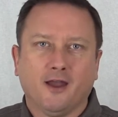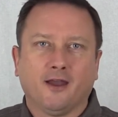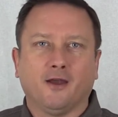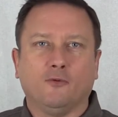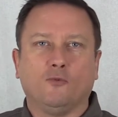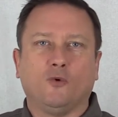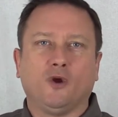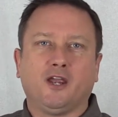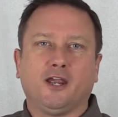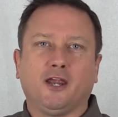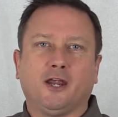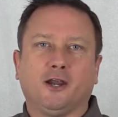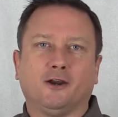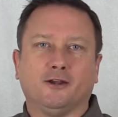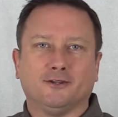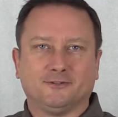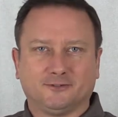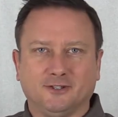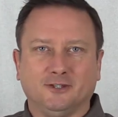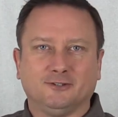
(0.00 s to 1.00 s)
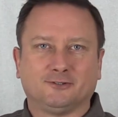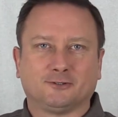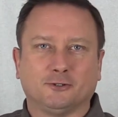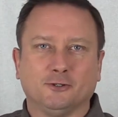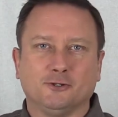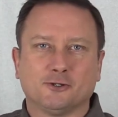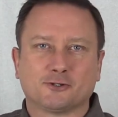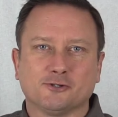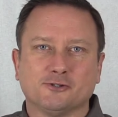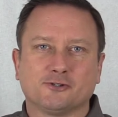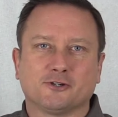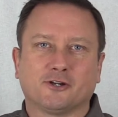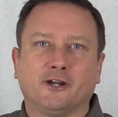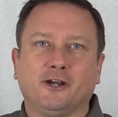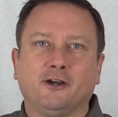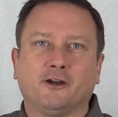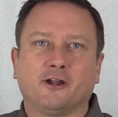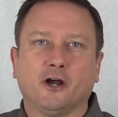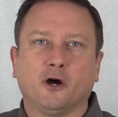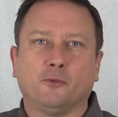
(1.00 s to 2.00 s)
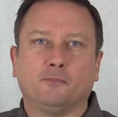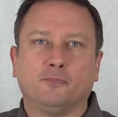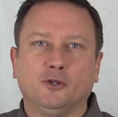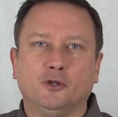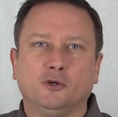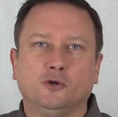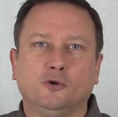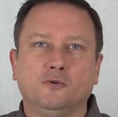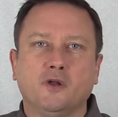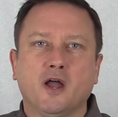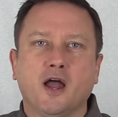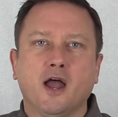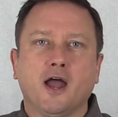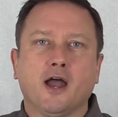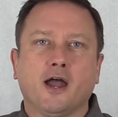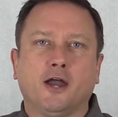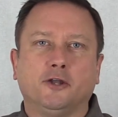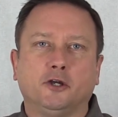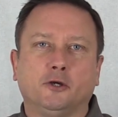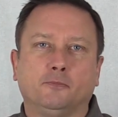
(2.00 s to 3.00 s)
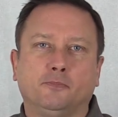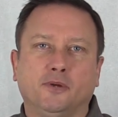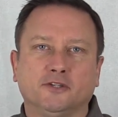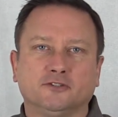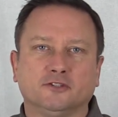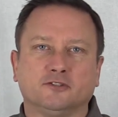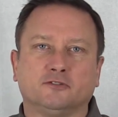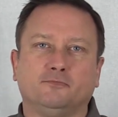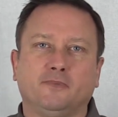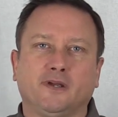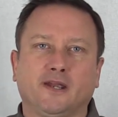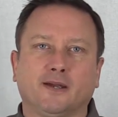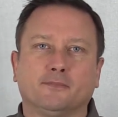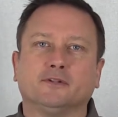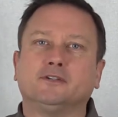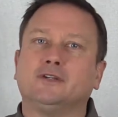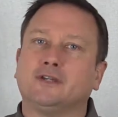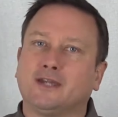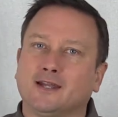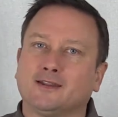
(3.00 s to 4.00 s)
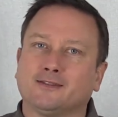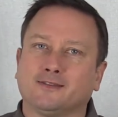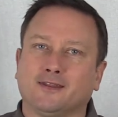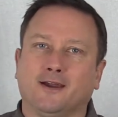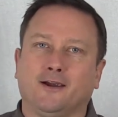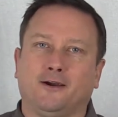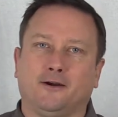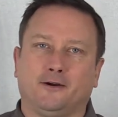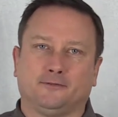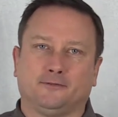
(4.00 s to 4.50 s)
And we here at C Solutions are here to help you and your business be able to get there.